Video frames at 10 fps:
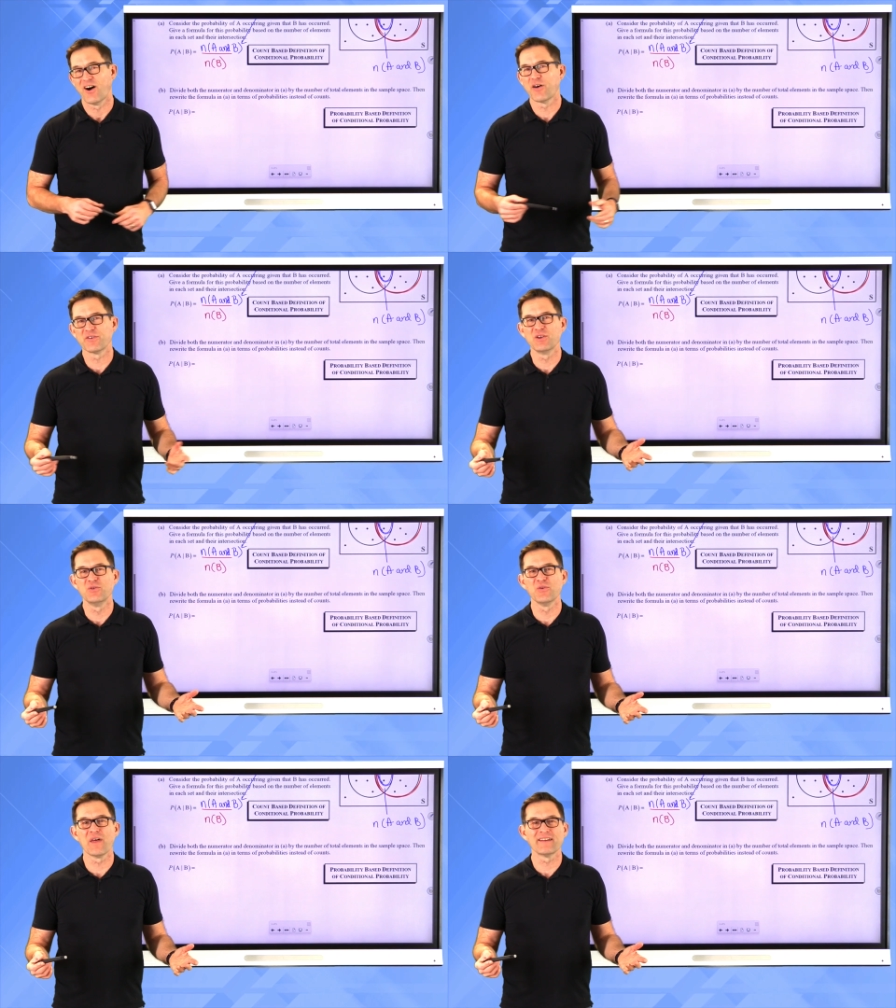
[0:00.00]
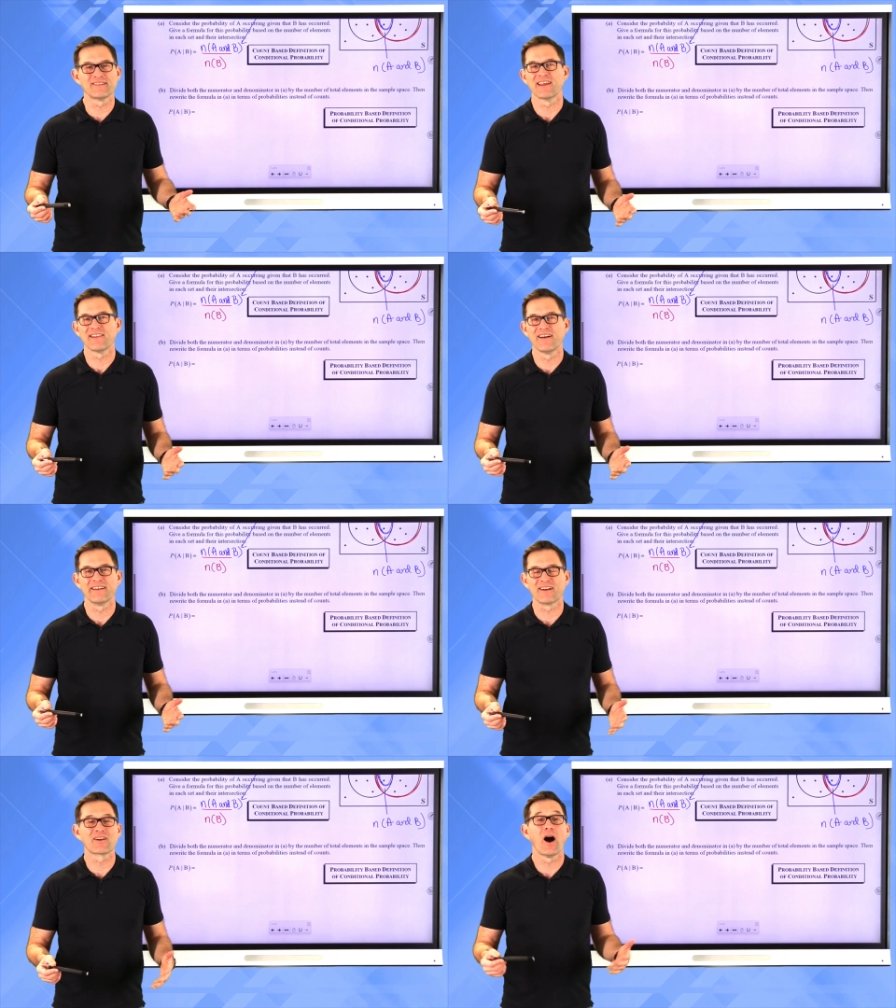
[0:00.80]
Often you do that to get
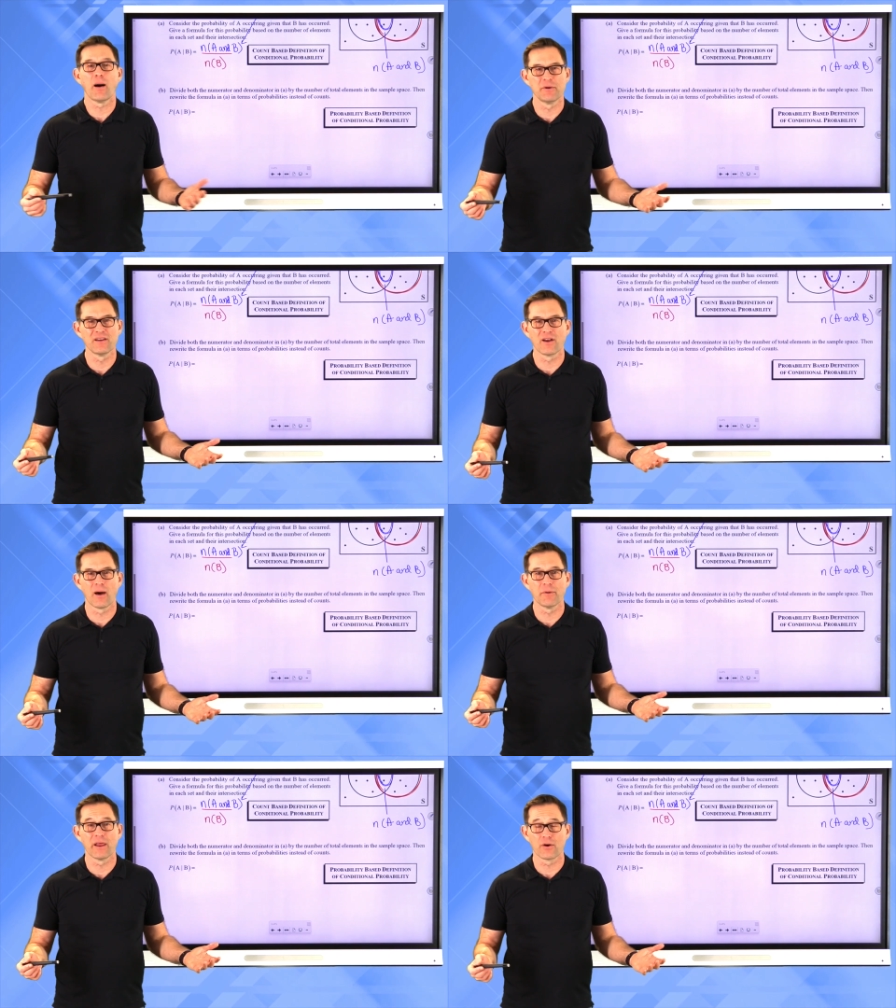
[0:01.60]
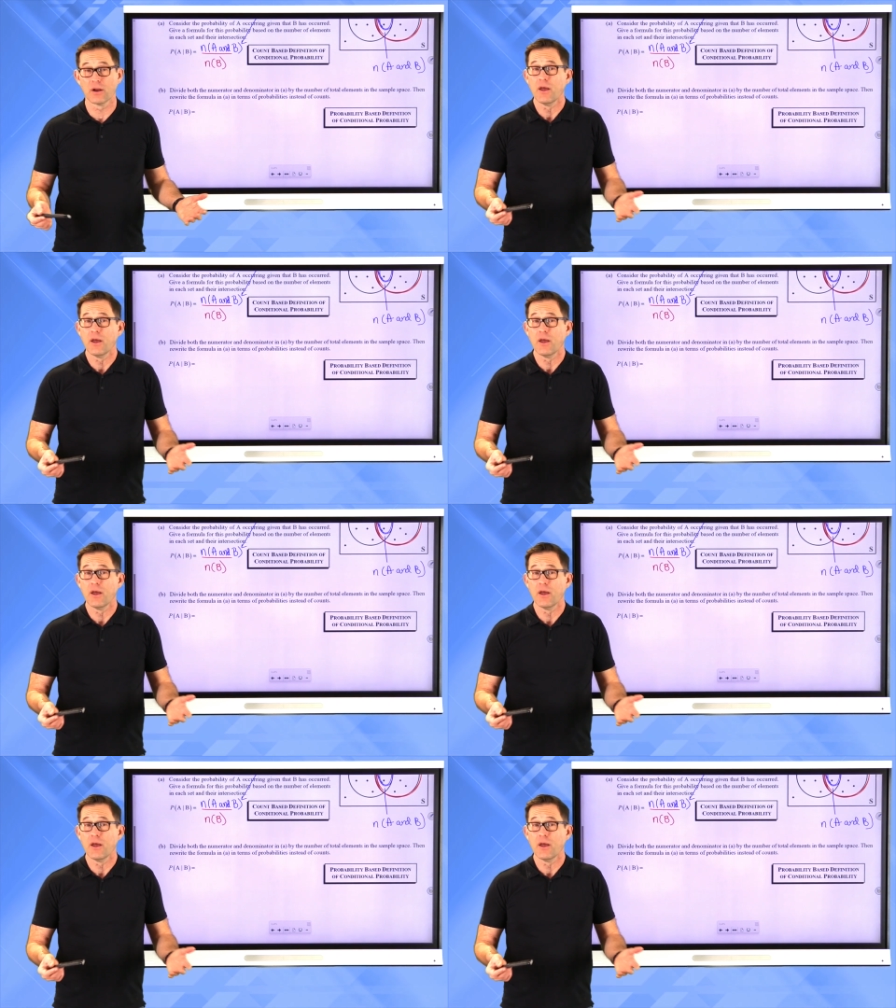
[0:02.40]
like a common denominator.